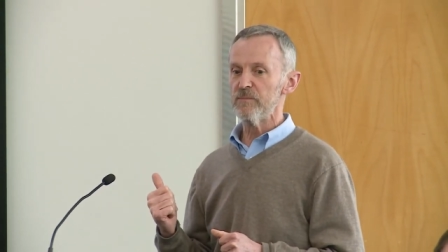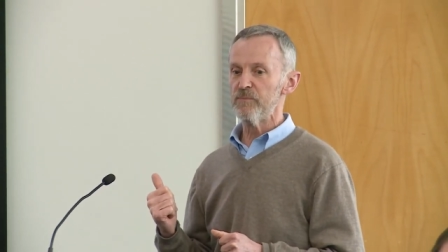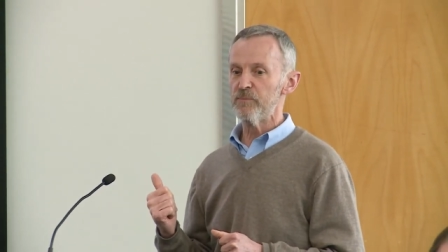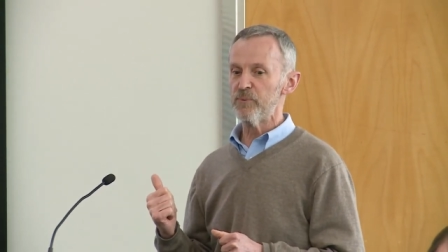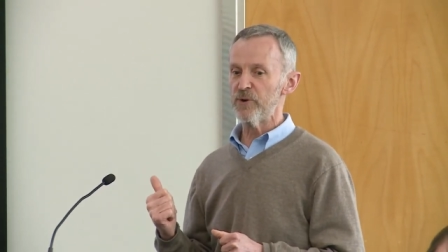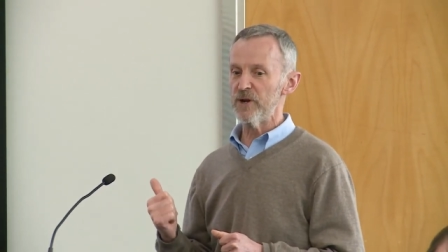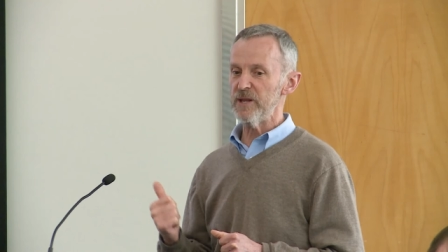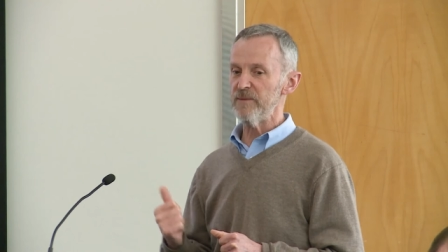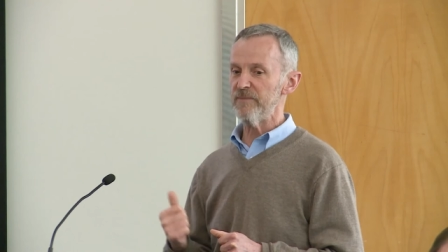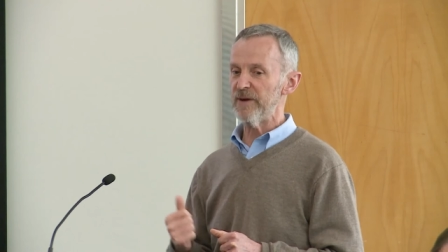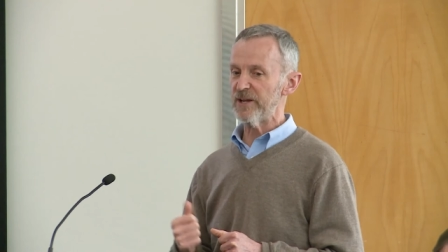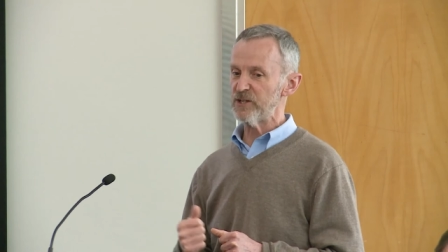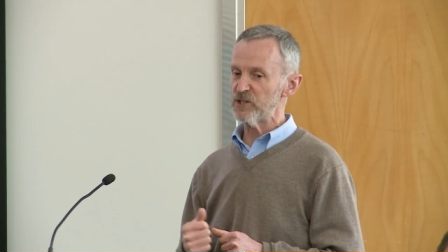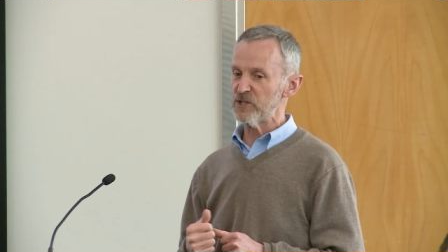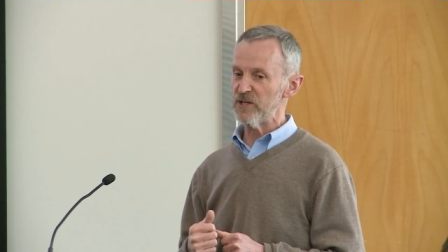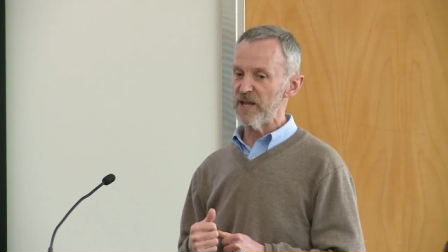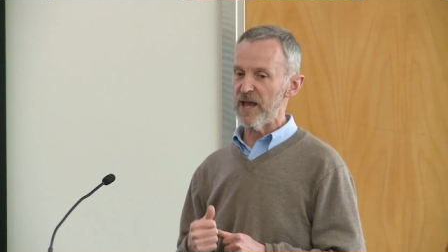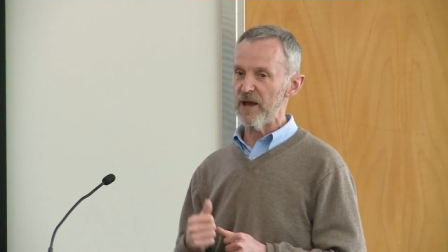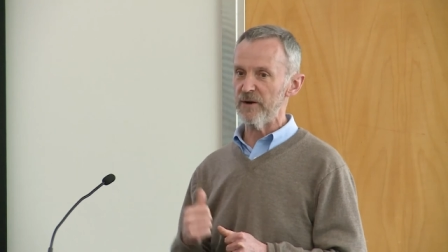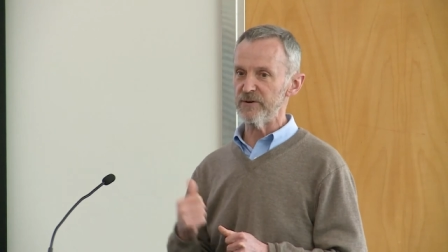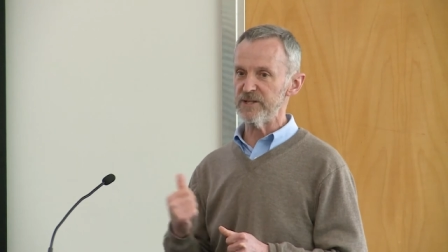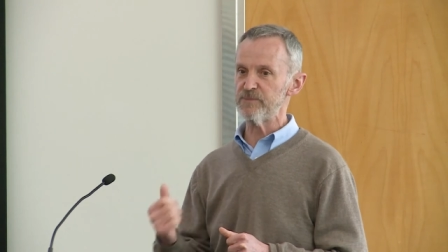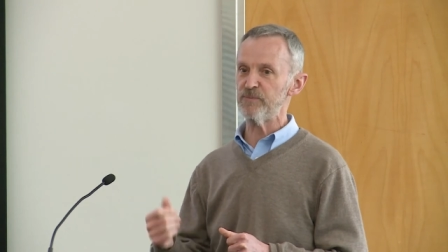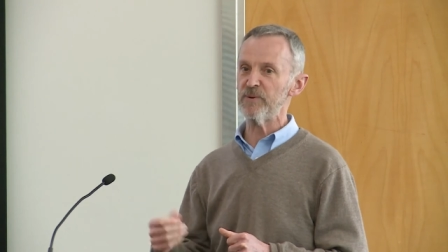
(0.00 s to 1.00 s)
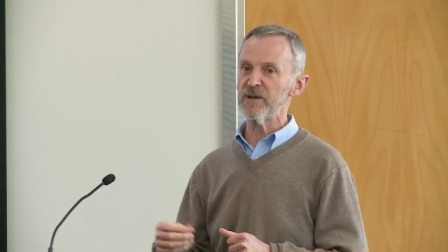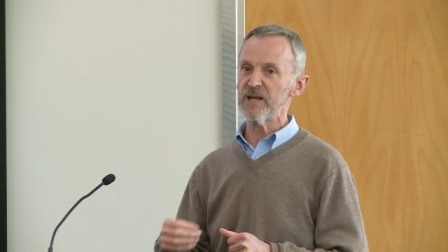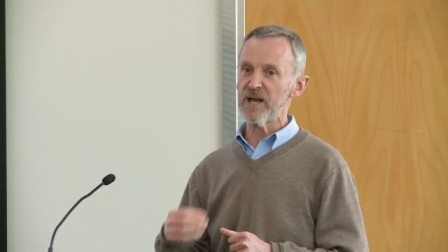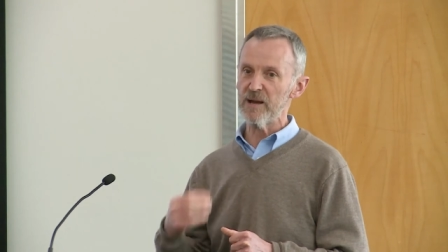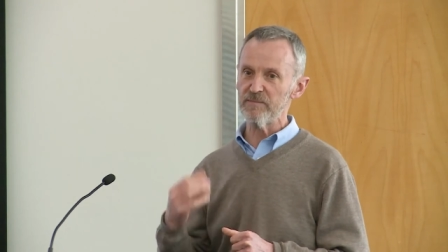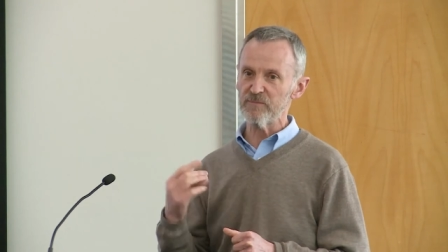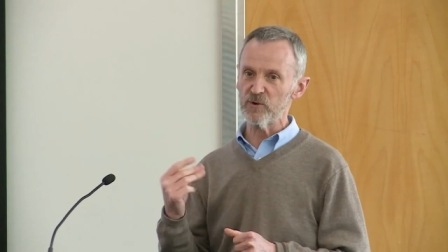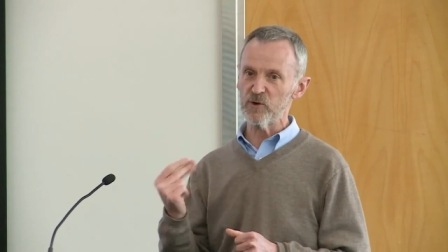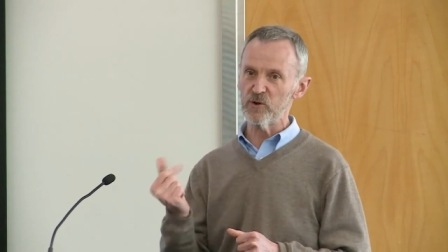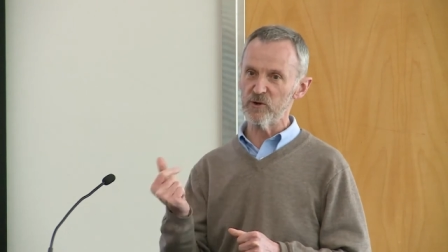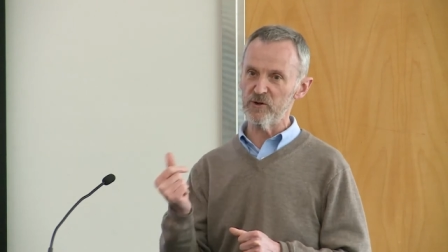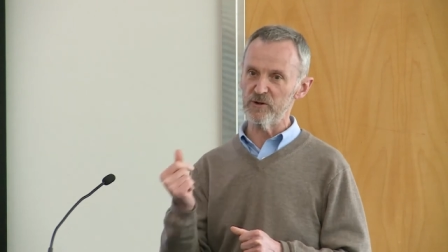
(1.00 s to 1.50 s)
Pretty much now it's
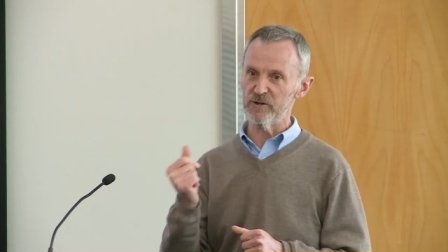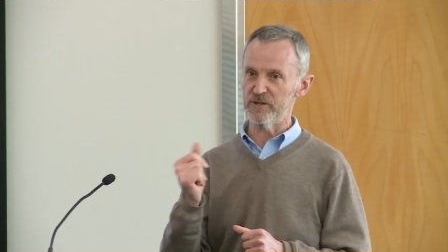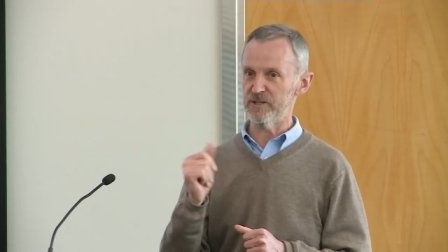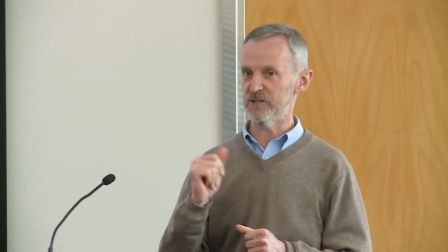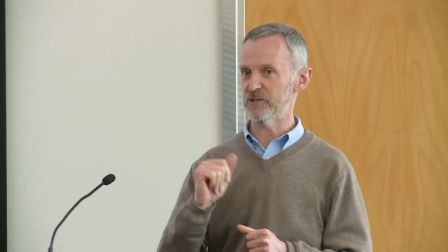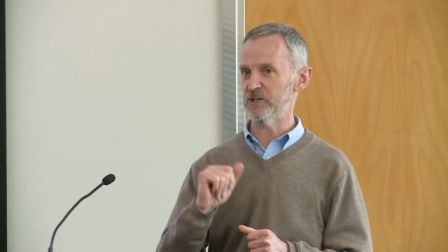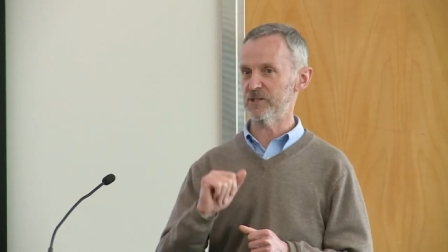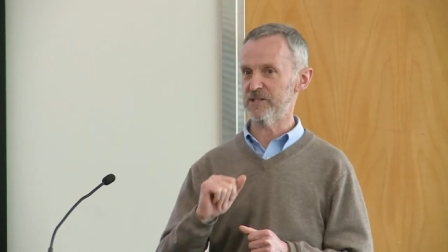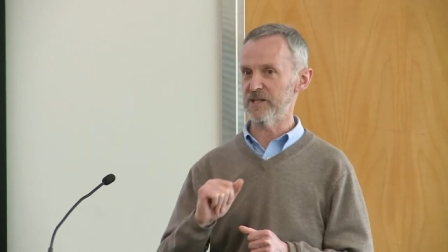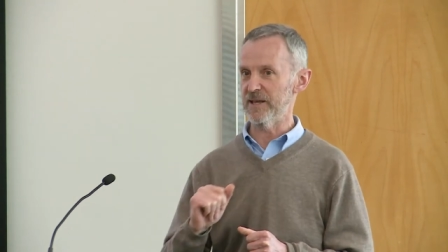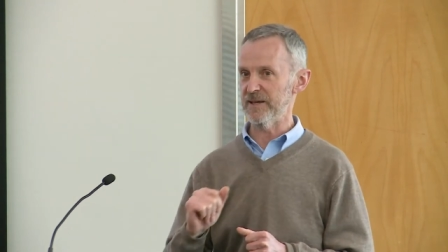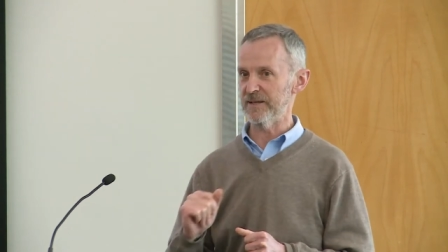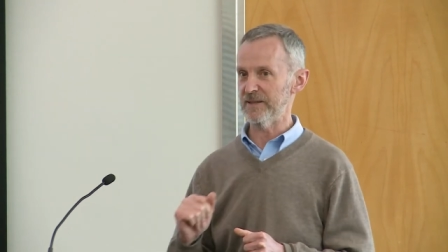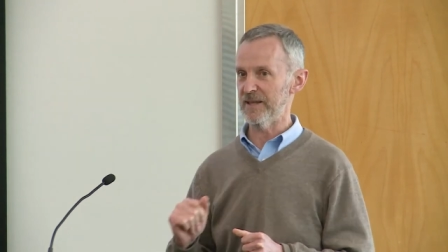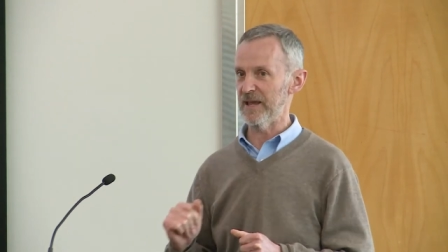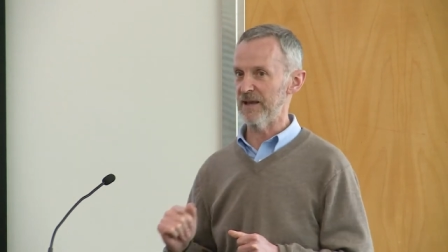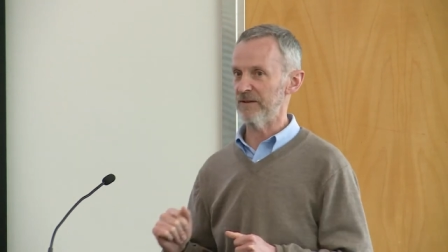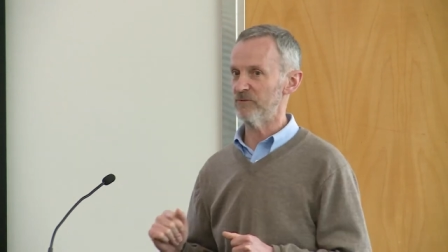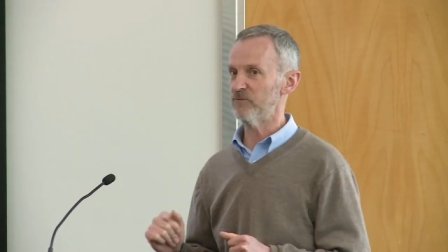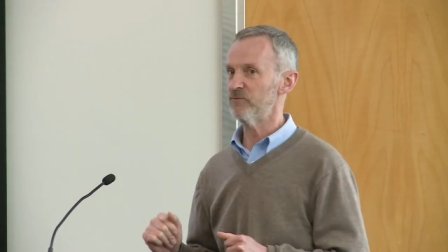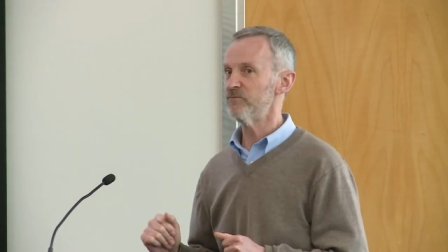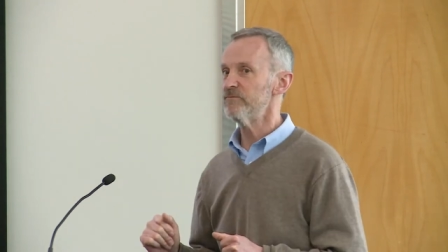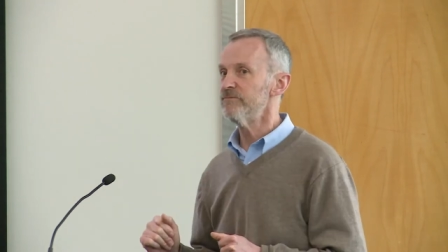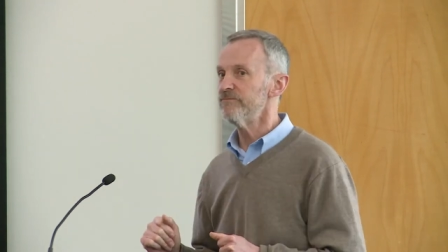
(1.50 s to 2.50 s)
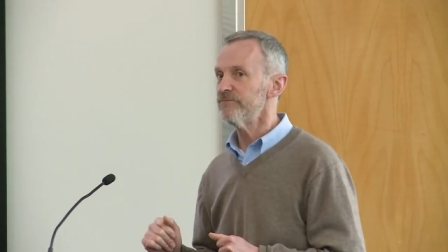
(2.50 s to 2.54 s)
become Kura, just like that.